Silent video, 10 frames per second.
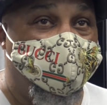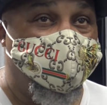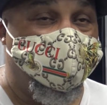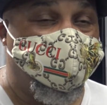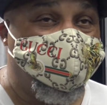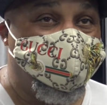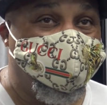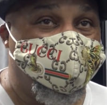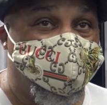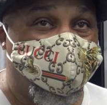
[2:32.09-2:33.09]
I mean,
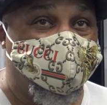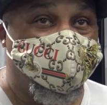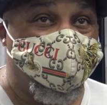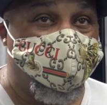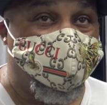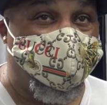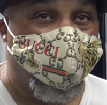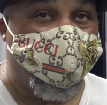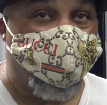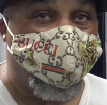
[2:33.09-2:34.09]

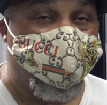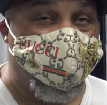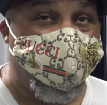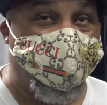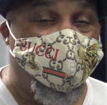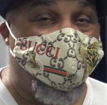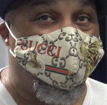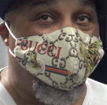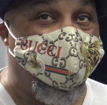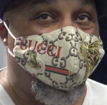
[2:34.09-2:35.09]
so just hope
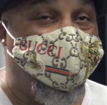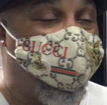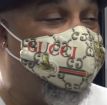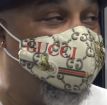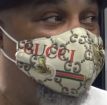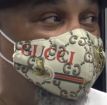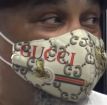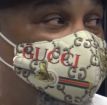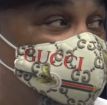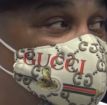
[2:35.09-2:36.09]
and pray that it comes
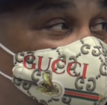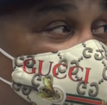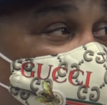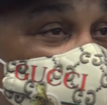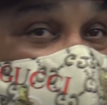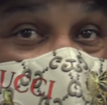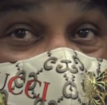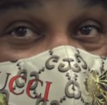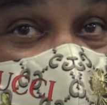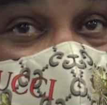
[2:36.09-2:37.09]
off.
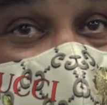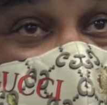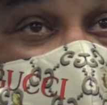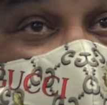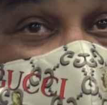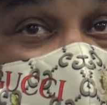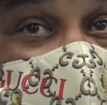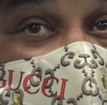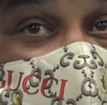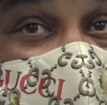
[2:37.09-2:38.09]
Hopefully. Uh, you've been to
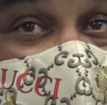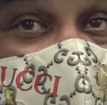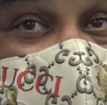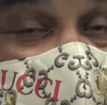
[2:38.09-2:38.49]
Russia a few times.